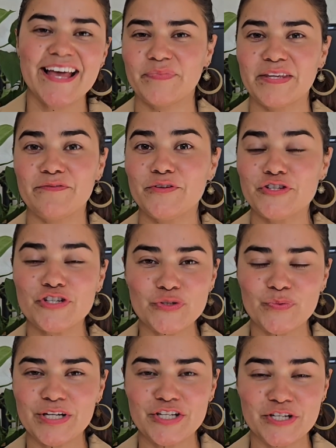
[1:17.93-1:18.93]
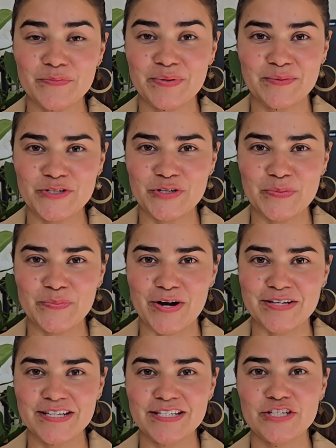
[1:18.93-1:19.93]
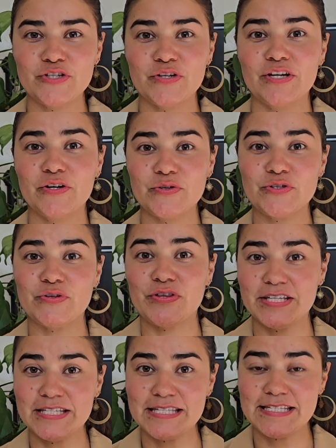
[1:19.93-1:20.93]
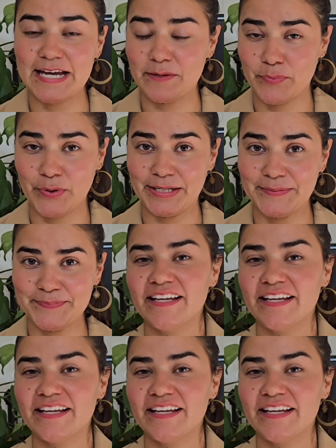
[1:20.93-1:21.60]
If you just want to jump into the process, you can go to this time point.